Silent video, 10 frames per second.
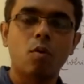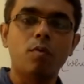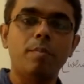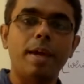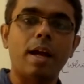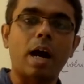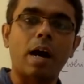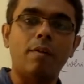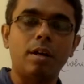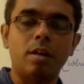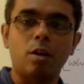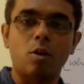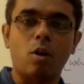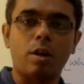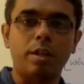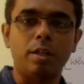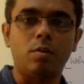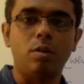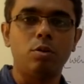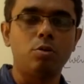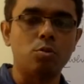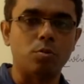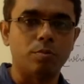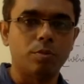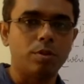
we make our lock equal to true.